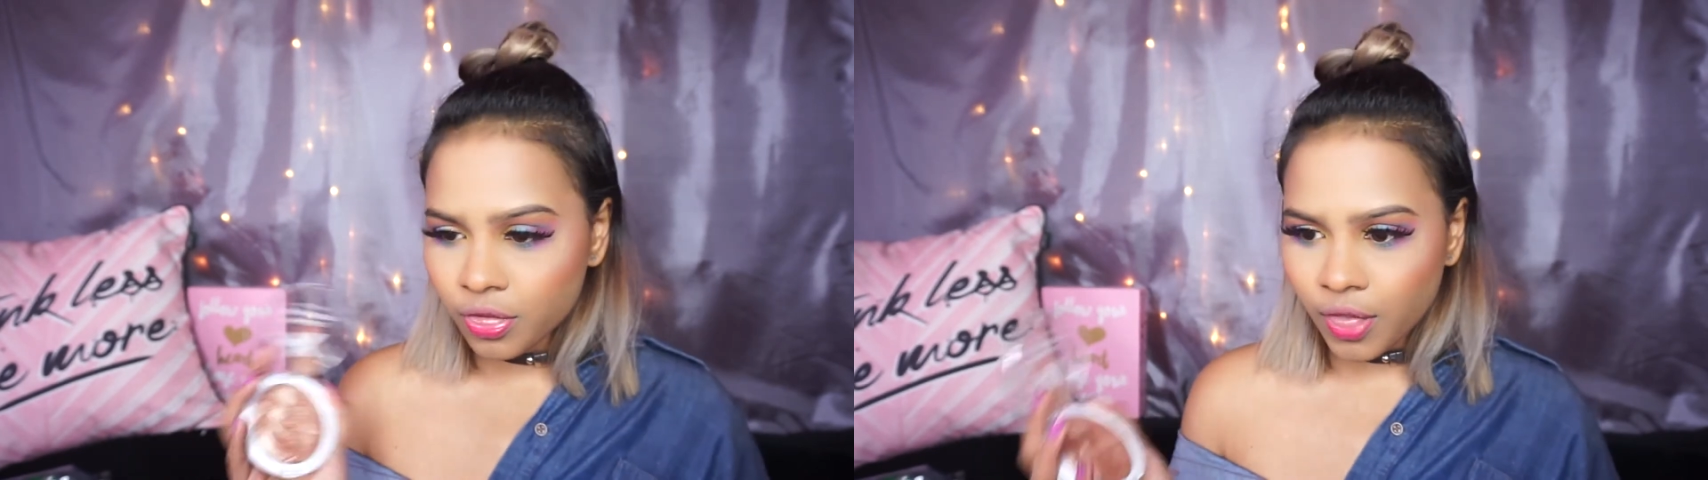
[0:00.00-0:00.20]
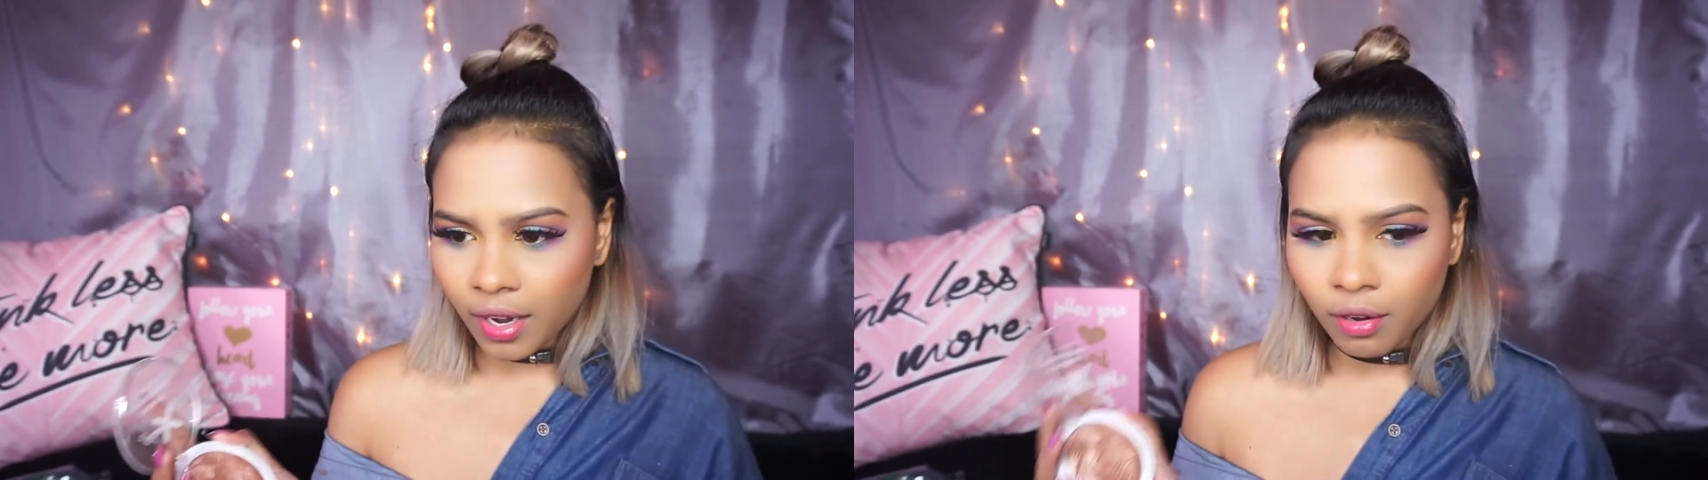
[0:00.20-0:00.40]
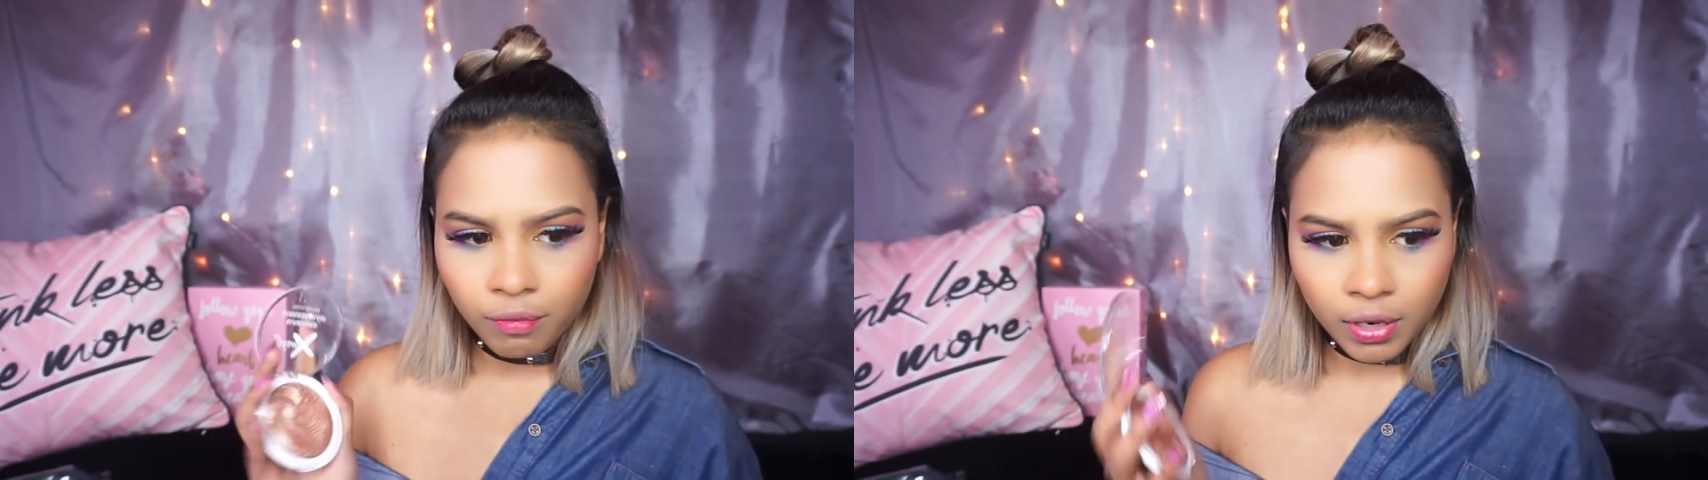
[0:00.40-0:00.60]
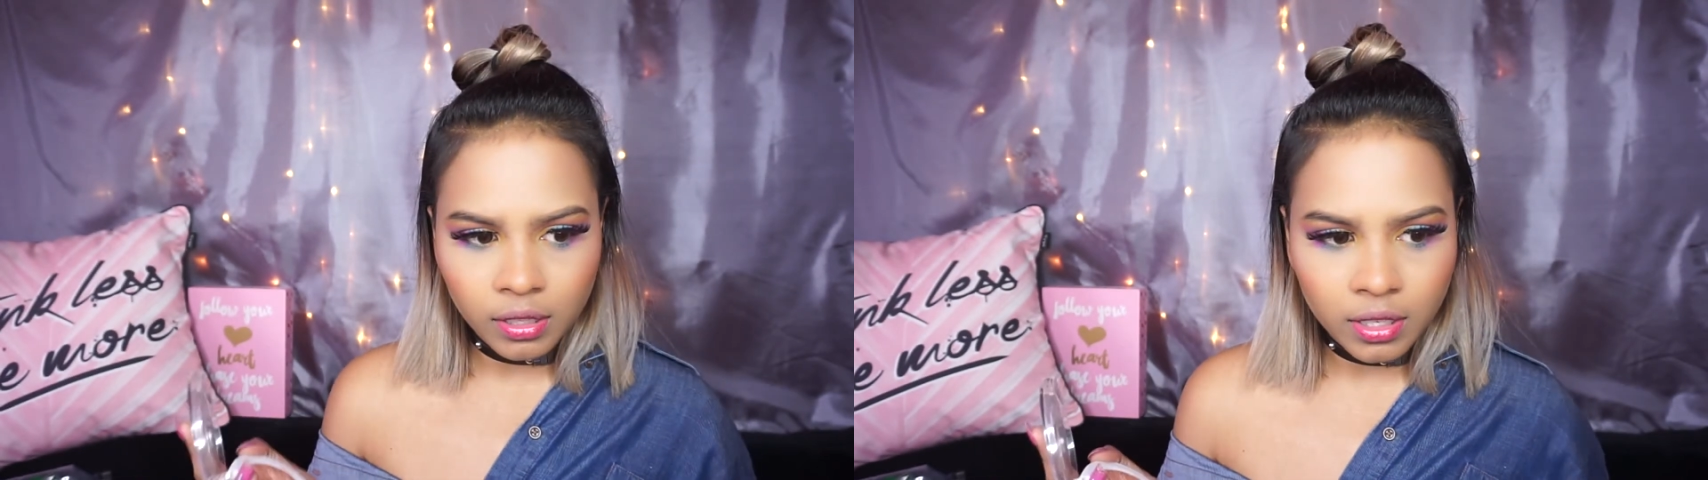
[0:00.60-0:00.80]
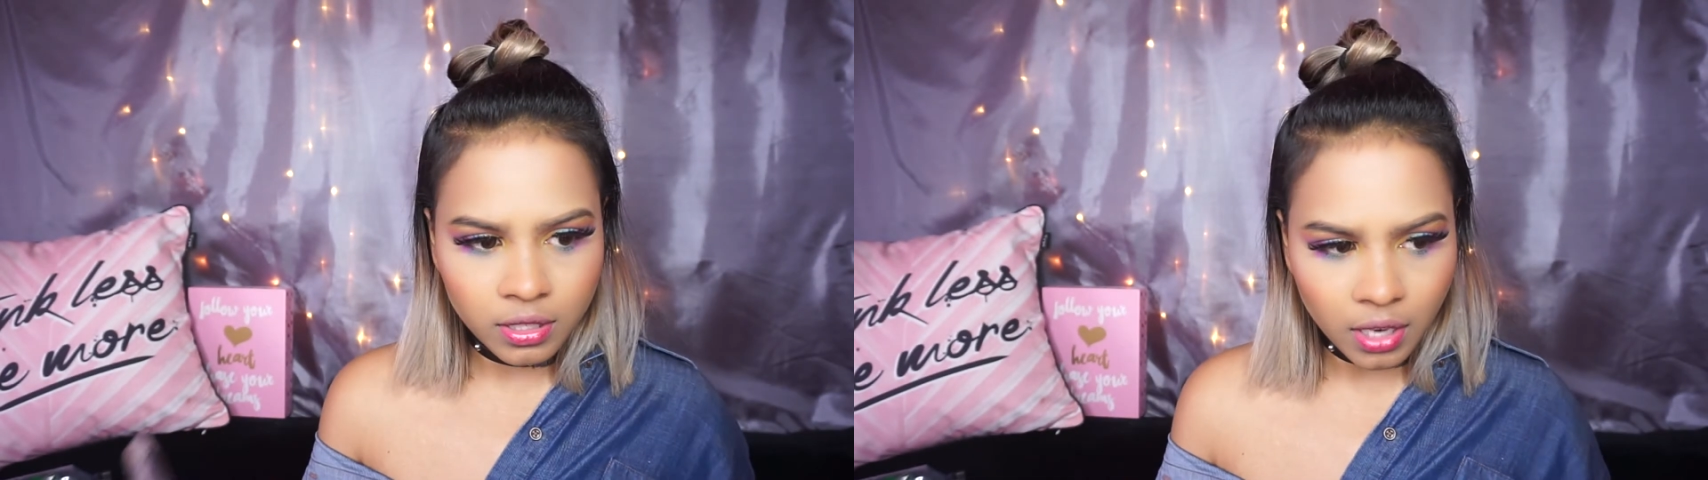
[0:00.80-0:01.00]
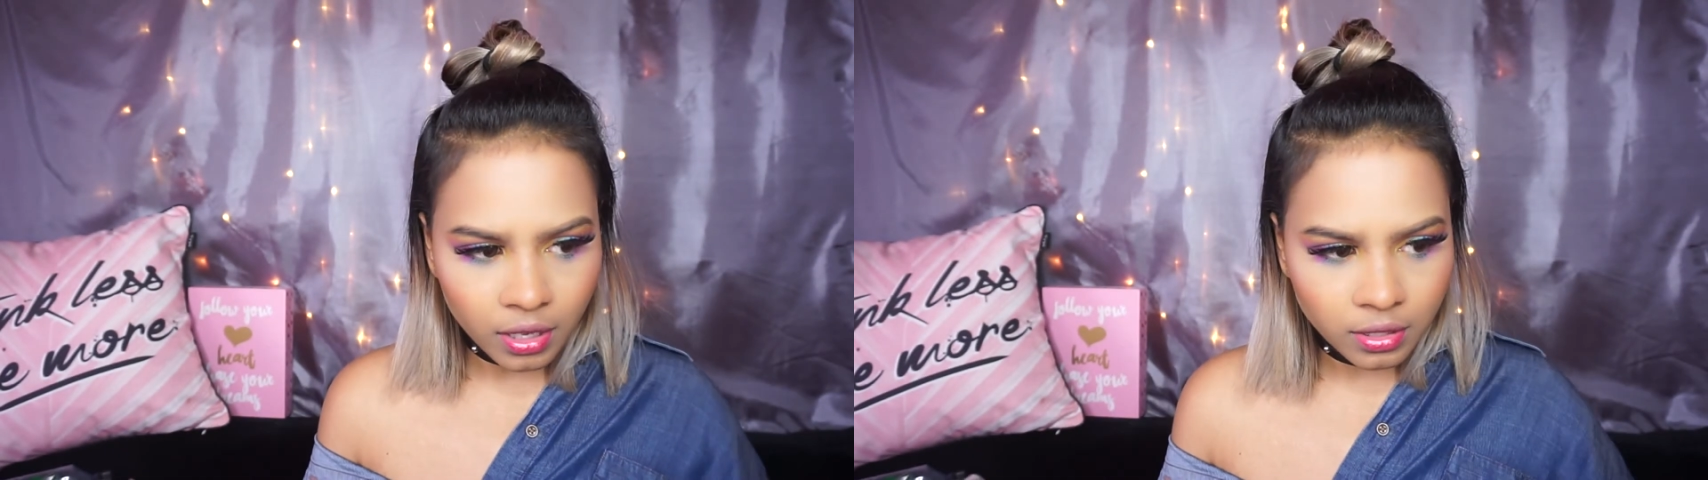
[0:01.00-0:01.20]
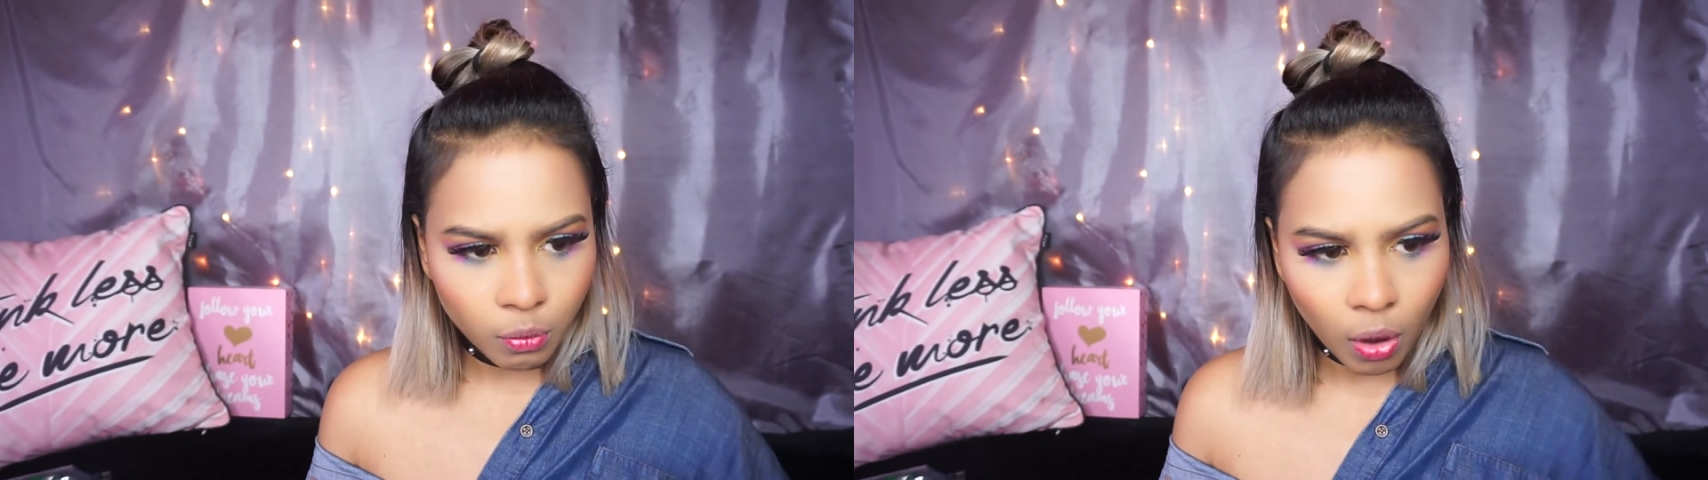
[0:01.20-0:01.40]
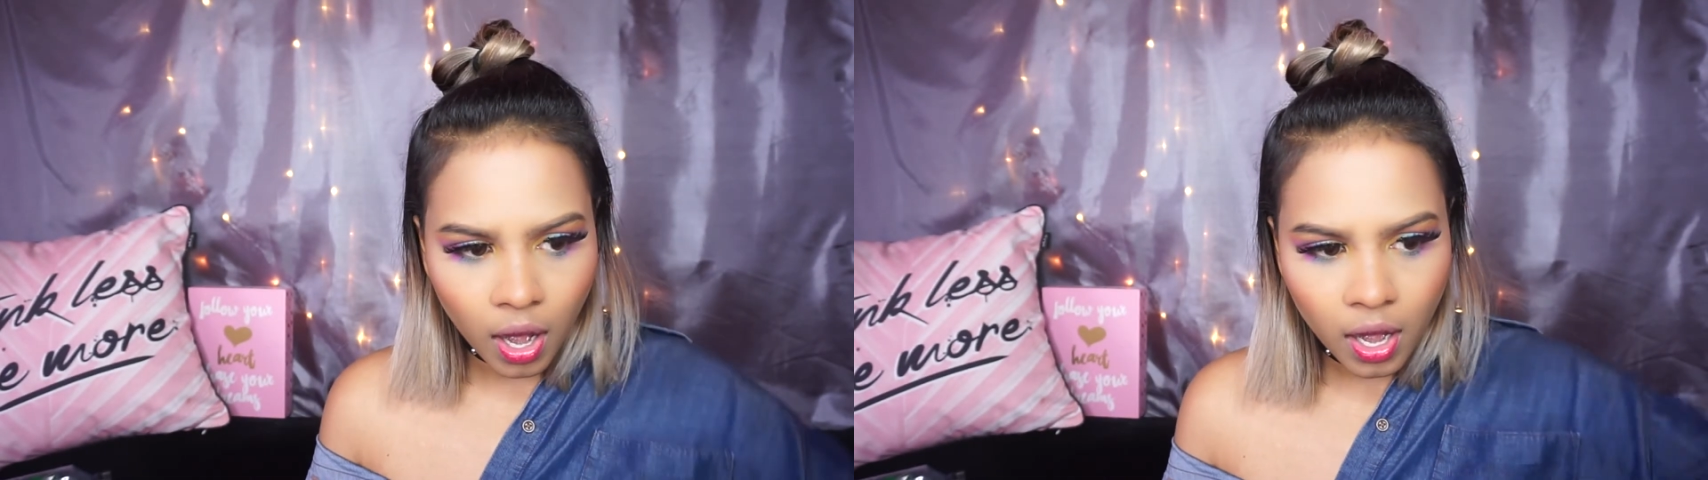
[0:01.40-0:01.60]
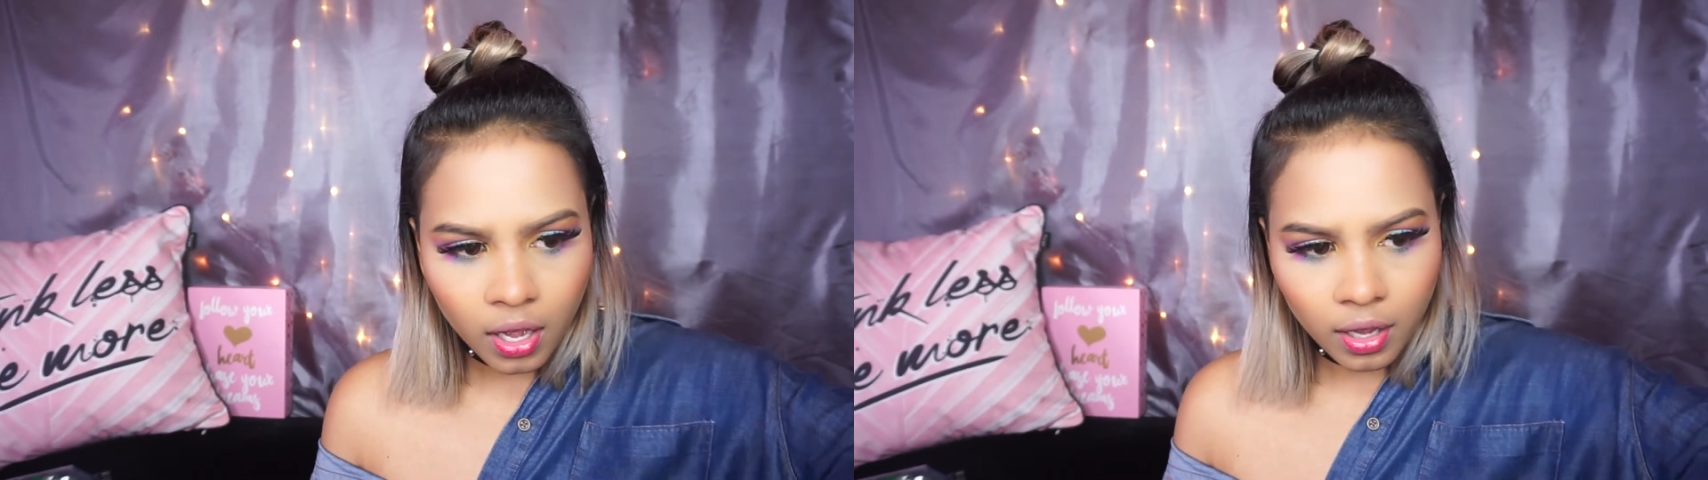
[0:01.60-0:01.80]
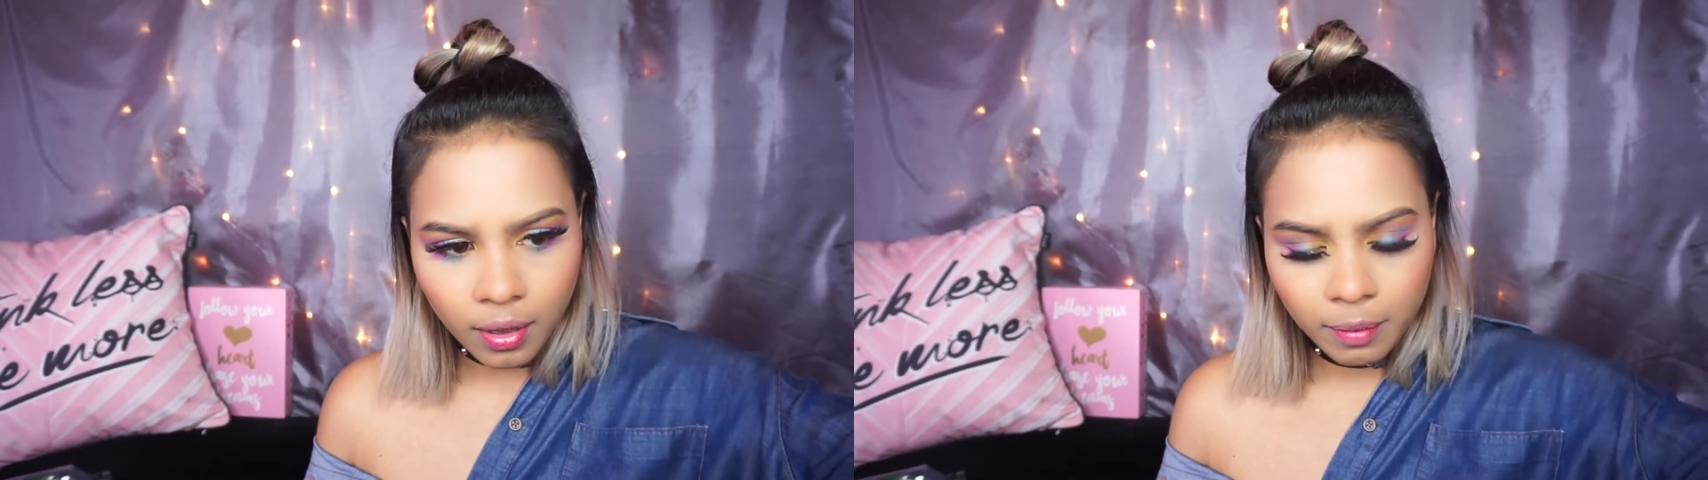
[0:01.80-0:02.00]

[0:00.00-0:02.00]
that it really does work.